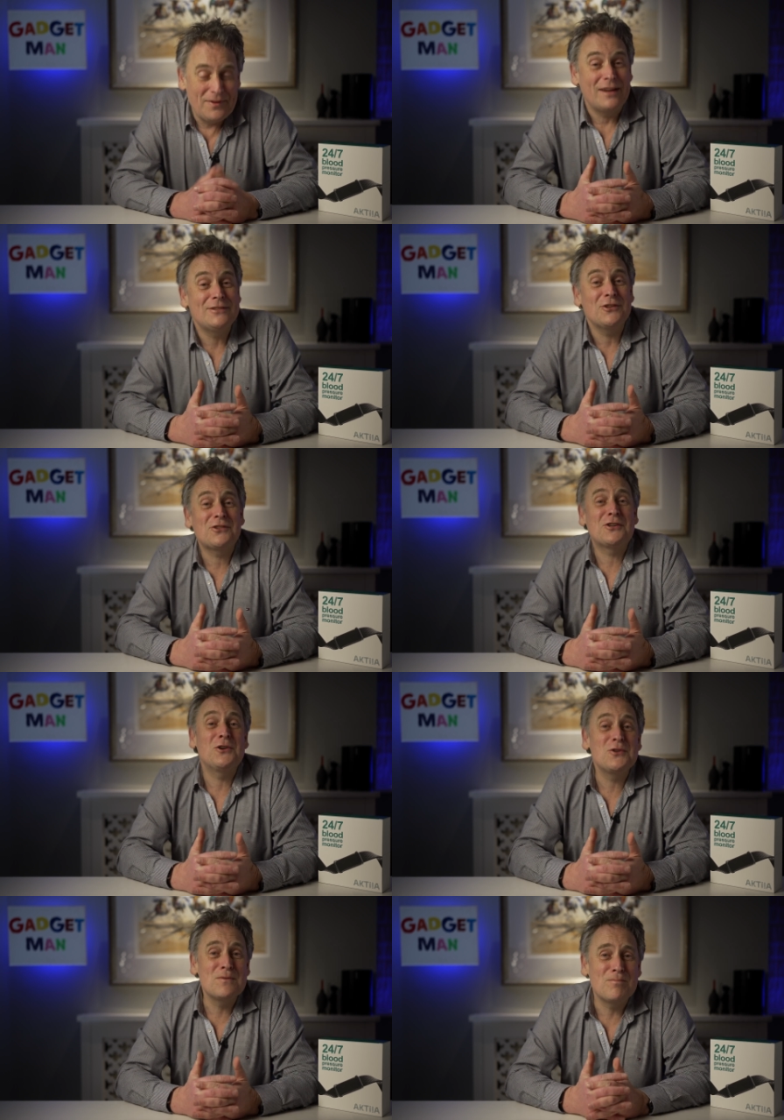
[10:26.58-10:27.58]
I just
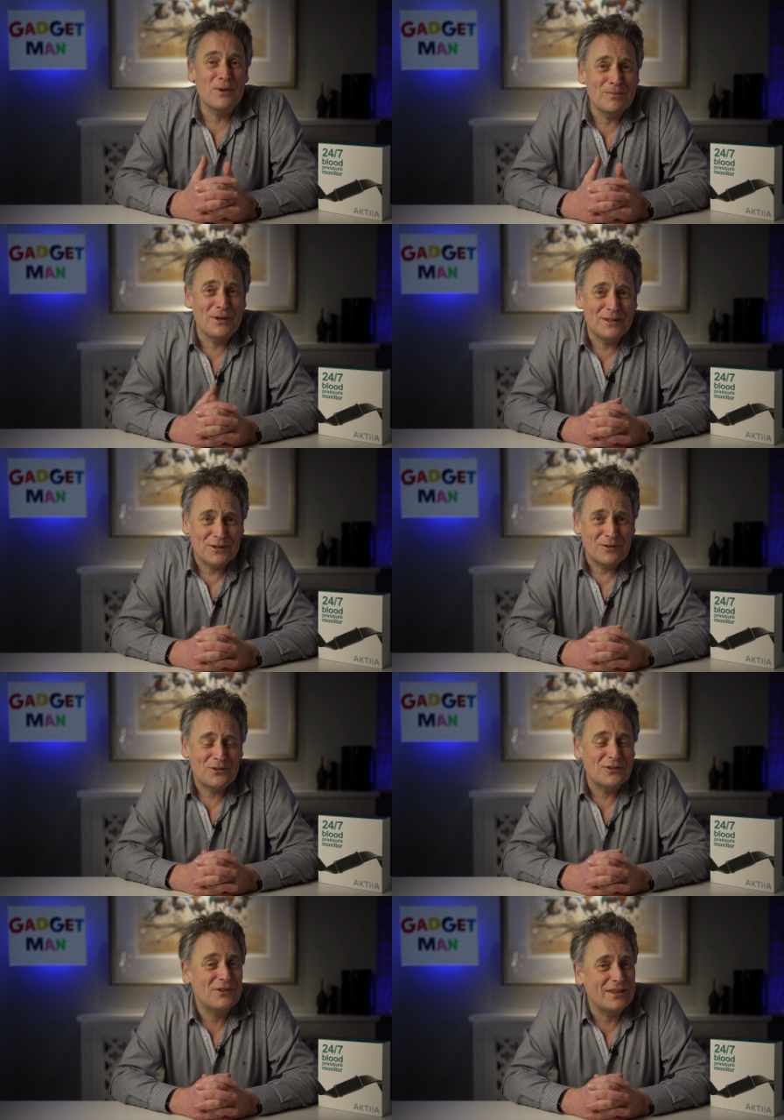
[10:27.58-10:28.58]
couldn't bring myself
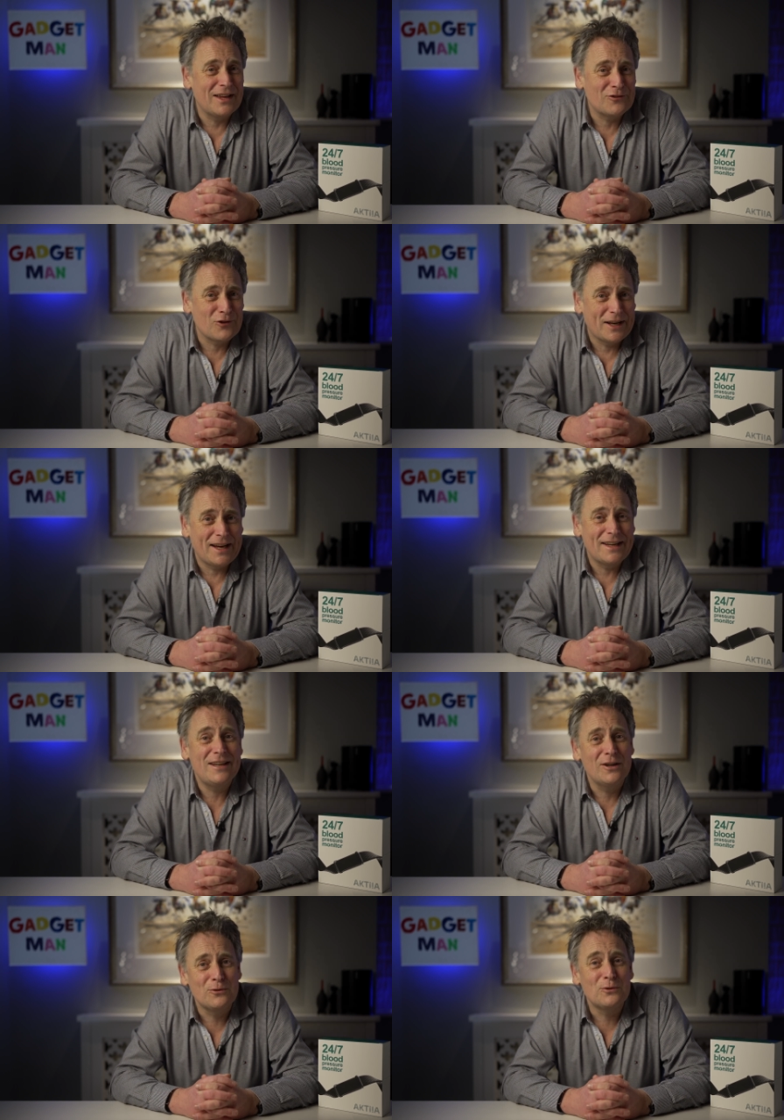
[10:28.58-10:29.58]
to sit there drinking
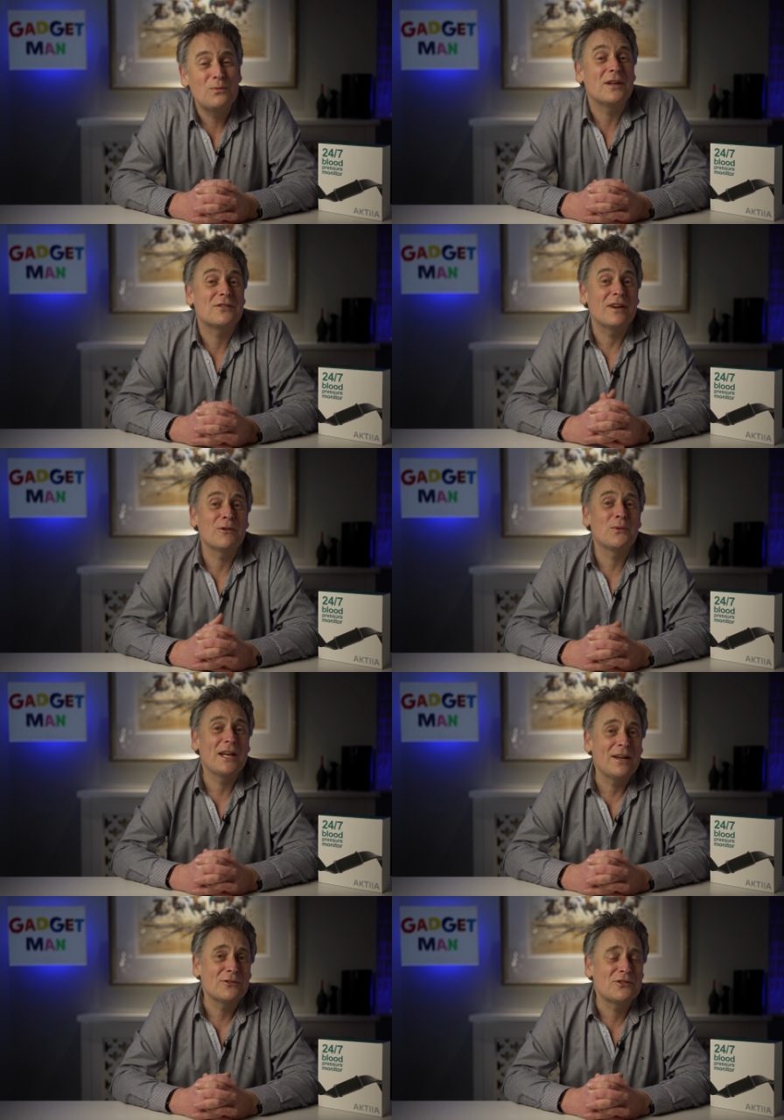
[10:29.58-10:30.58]
Huel whilst everyone
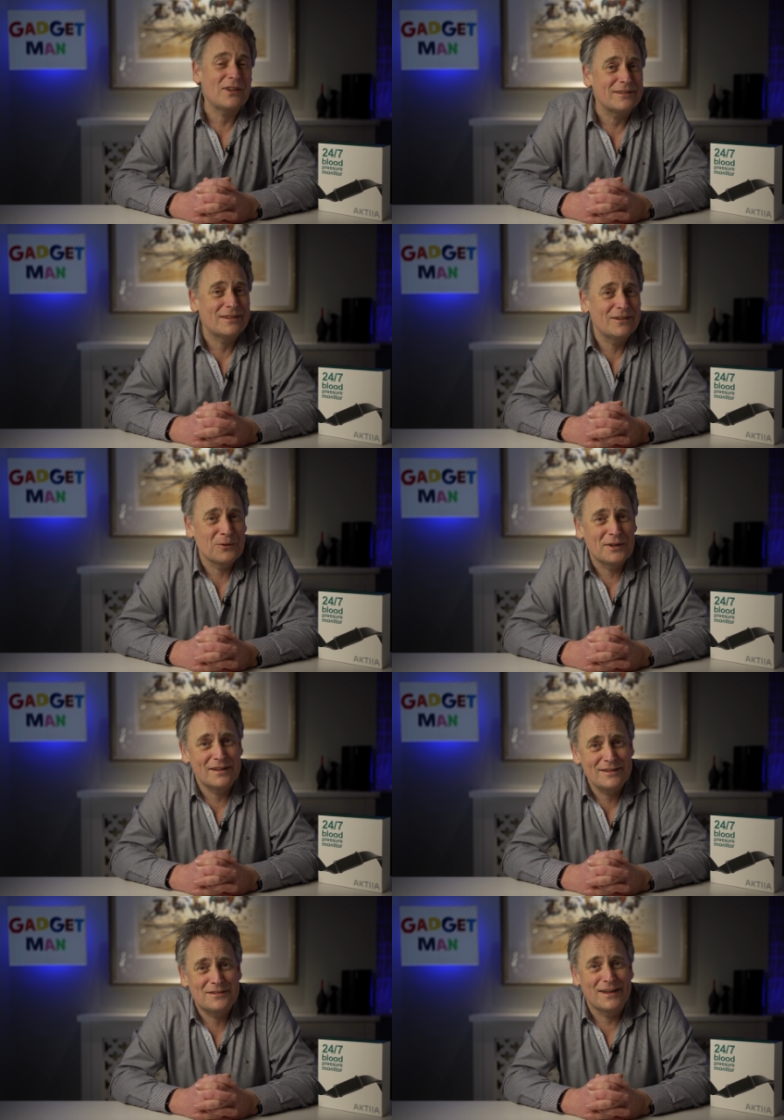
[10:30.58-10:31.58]
else tucked into a
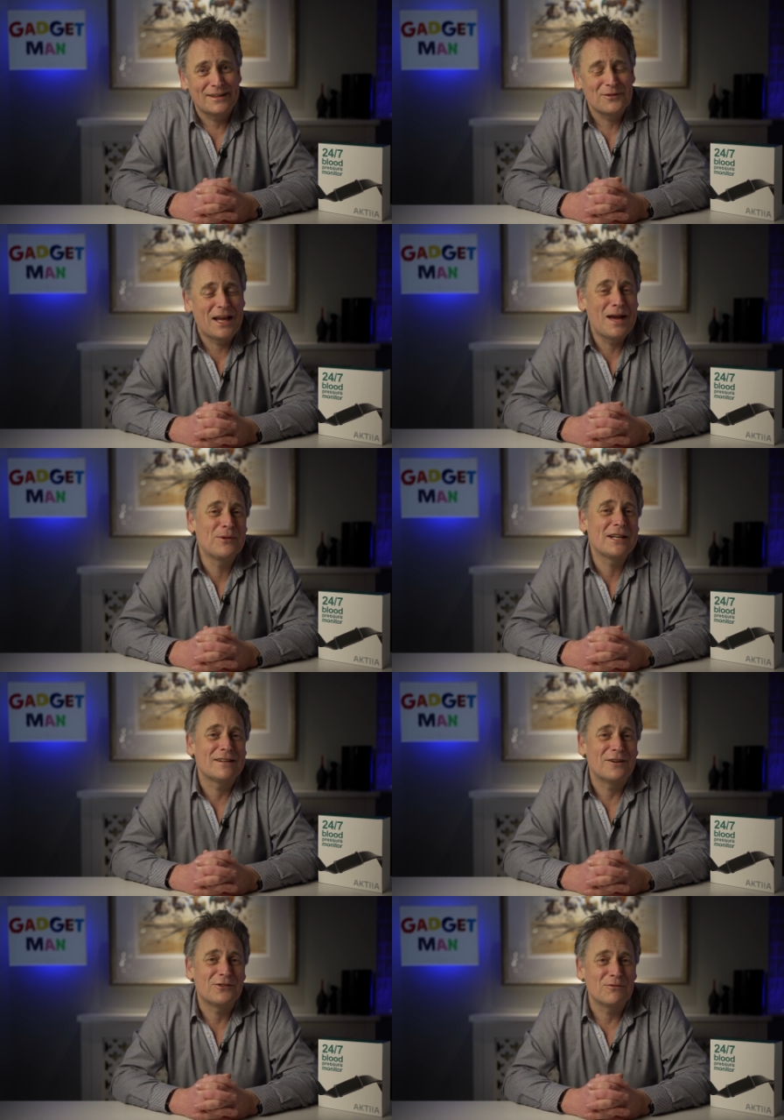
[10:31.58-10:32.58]
nice leg of lamb and a
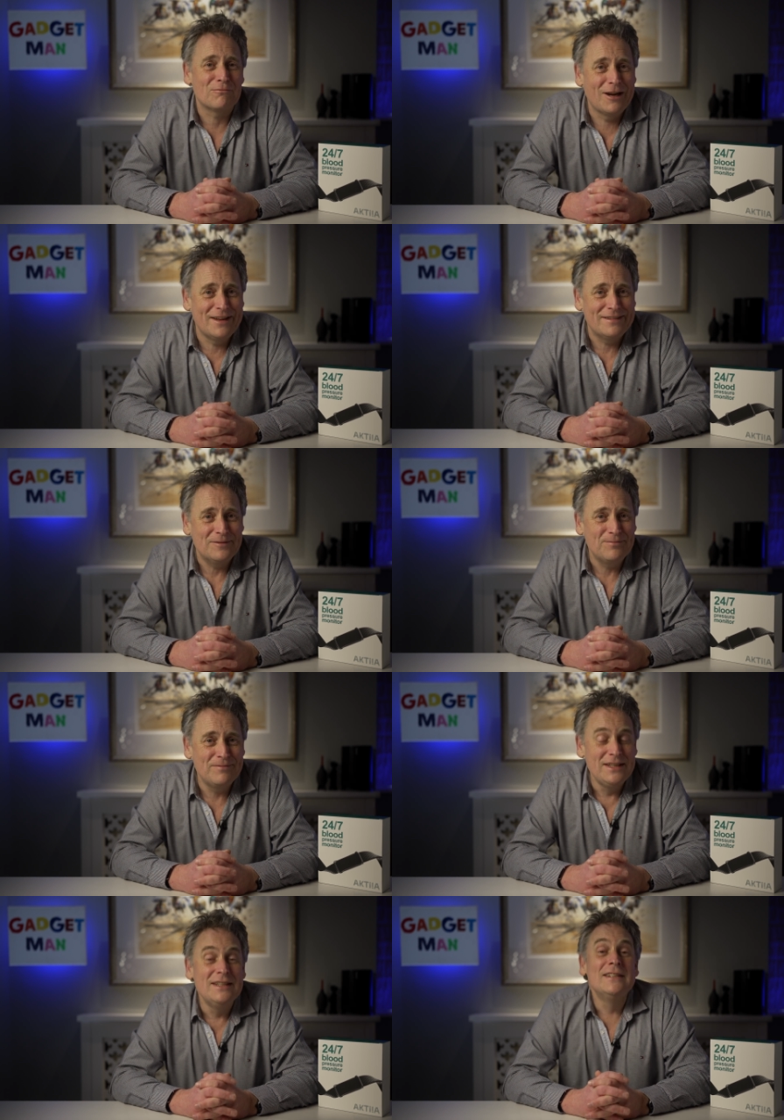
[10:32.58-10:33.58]
glass of red.
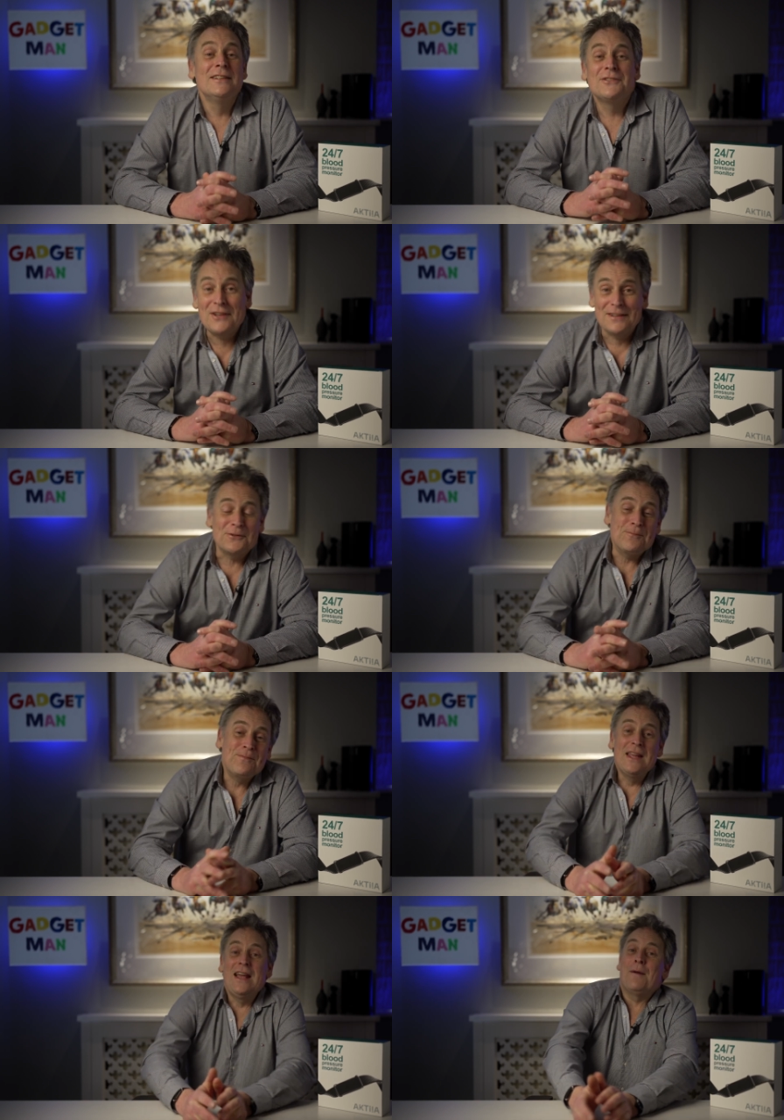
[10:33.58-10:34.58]
Still,
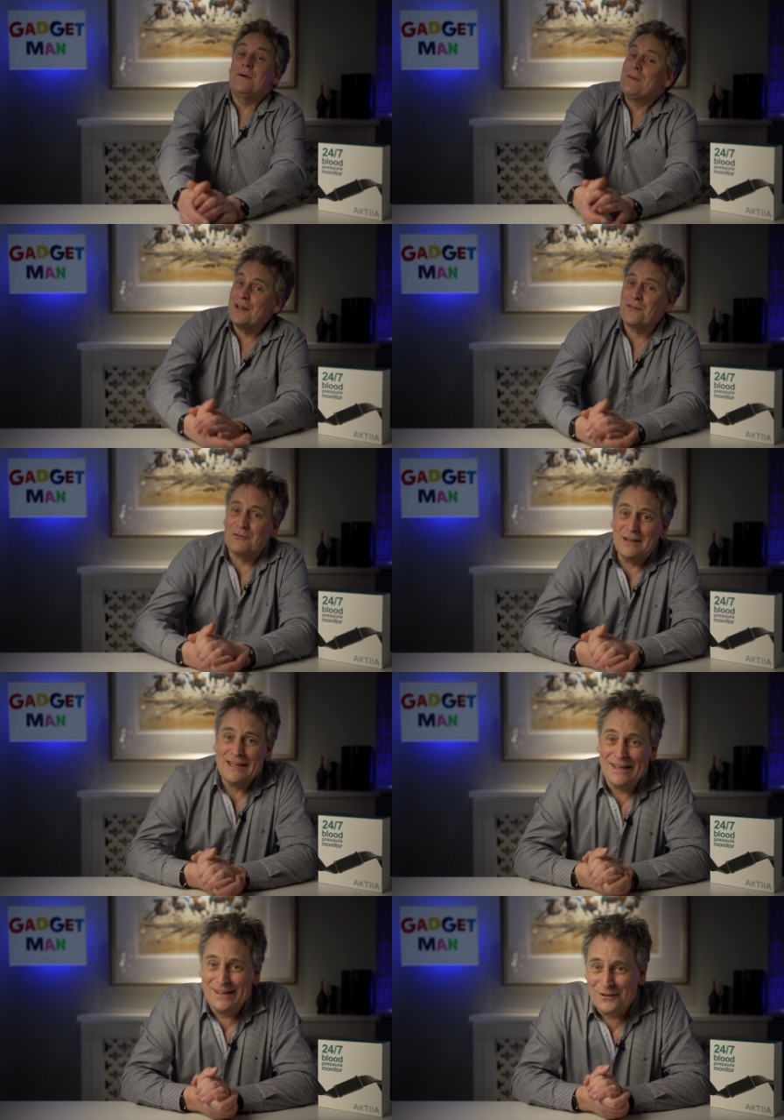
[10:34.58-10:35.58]
I'm about three
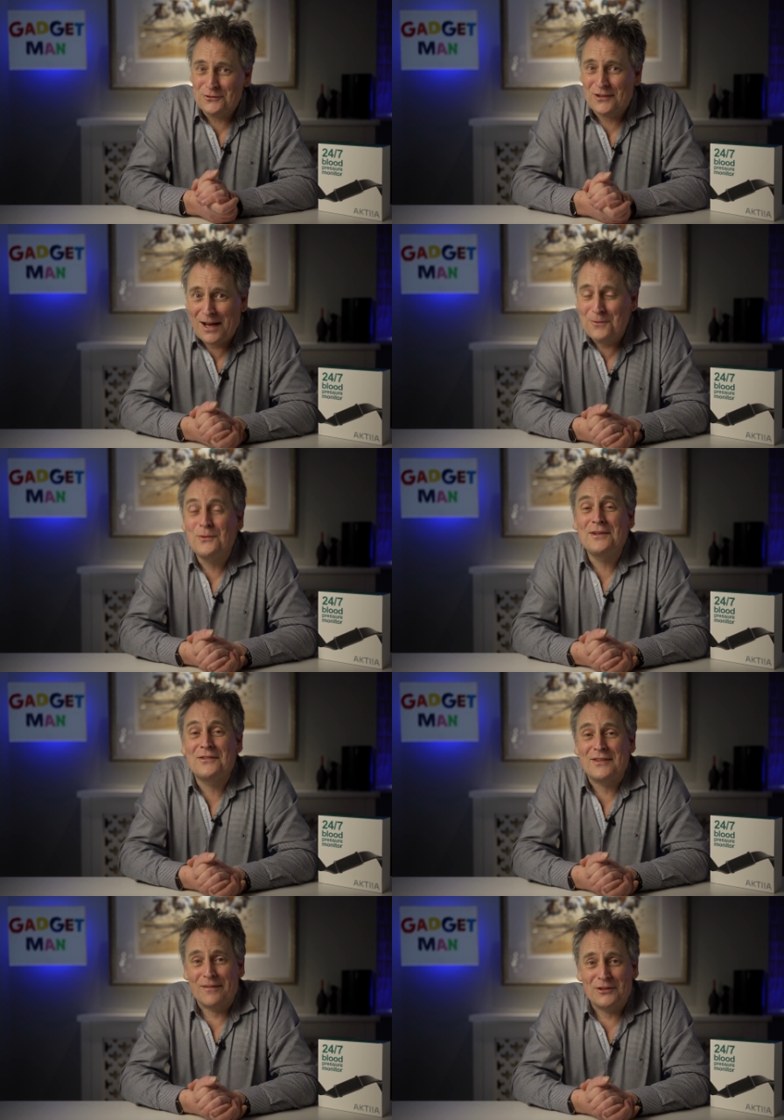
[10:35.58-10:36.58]
kilos down with
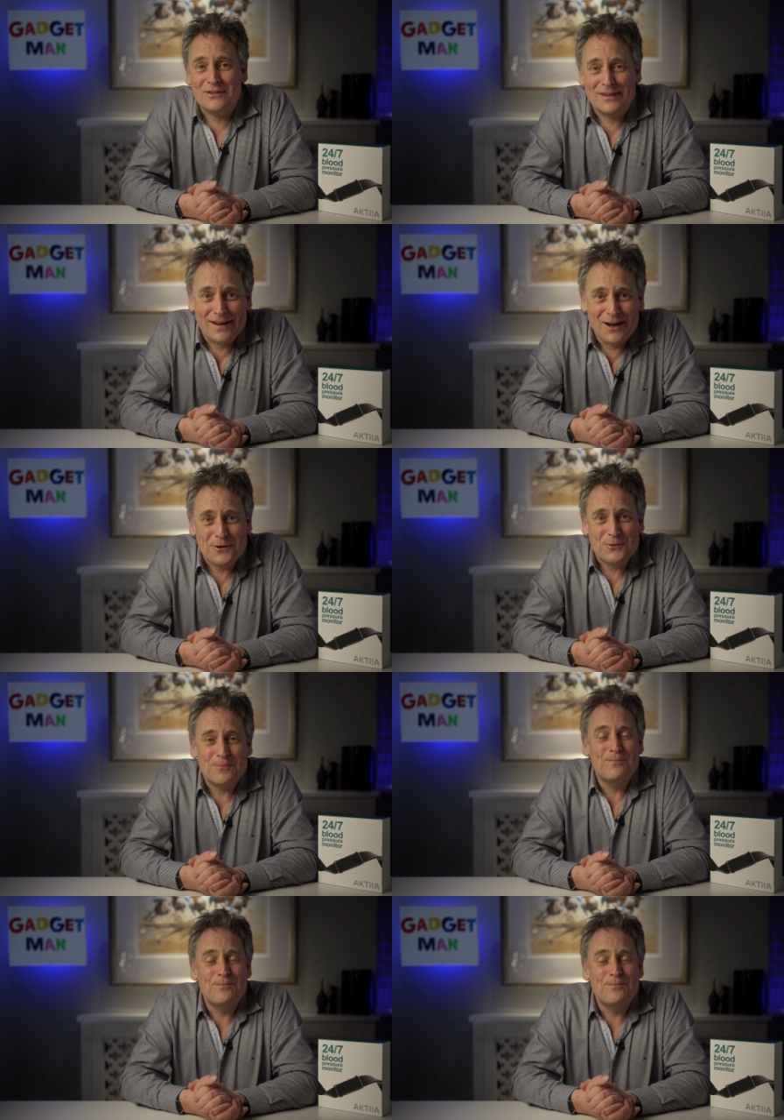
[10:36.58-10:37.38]
seven to go.